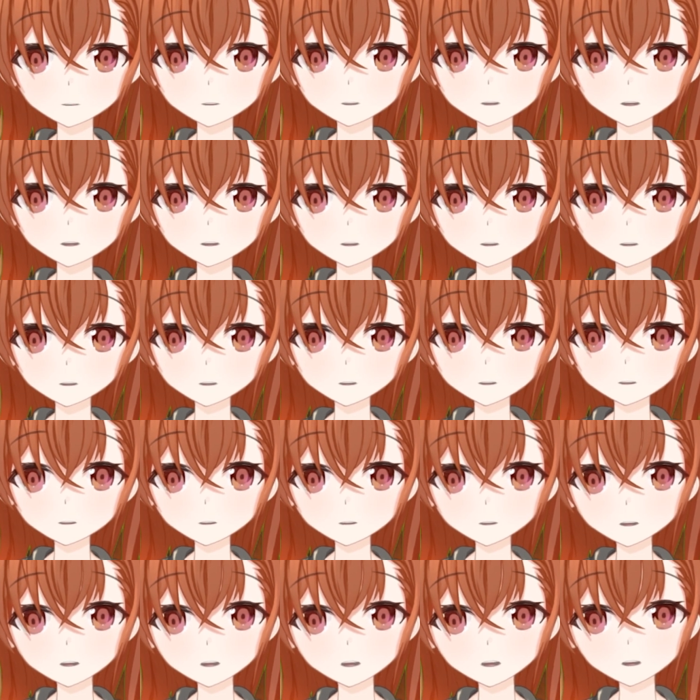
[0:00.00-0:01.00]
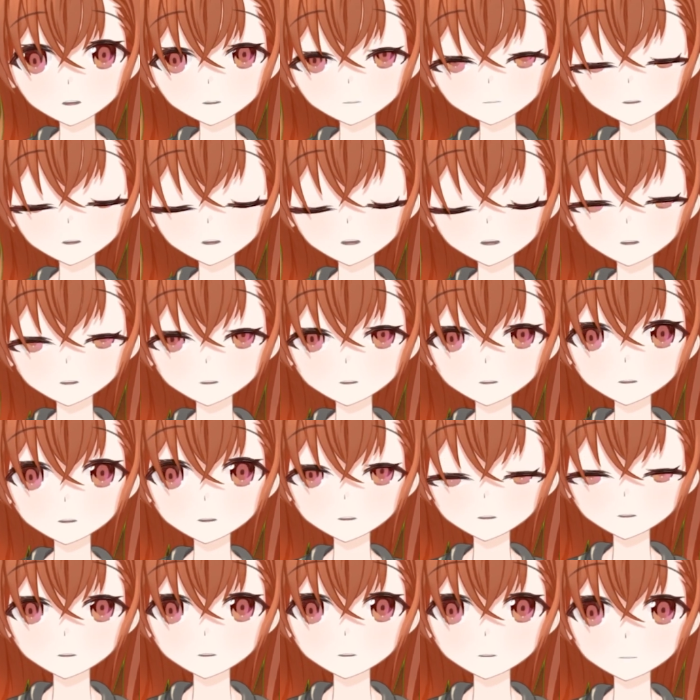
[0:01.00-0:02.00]
into this. Mine uses
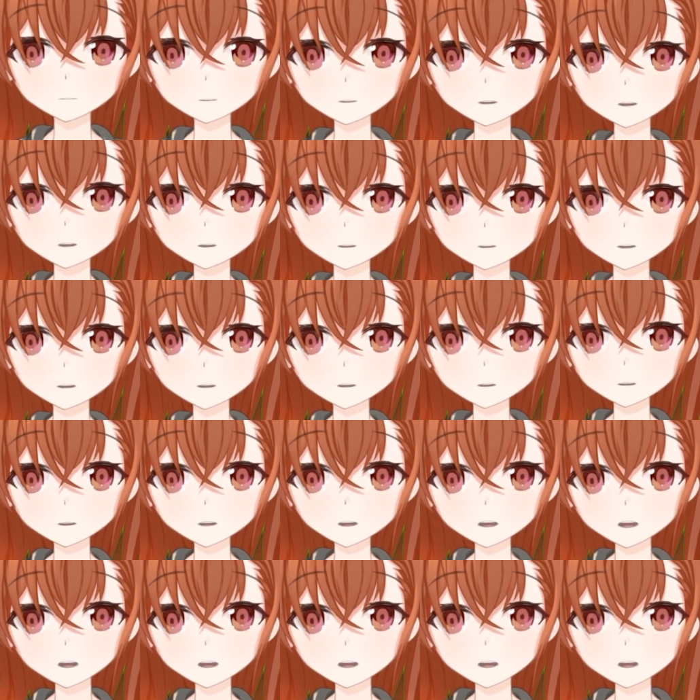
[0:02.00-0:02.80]
her modern knowledge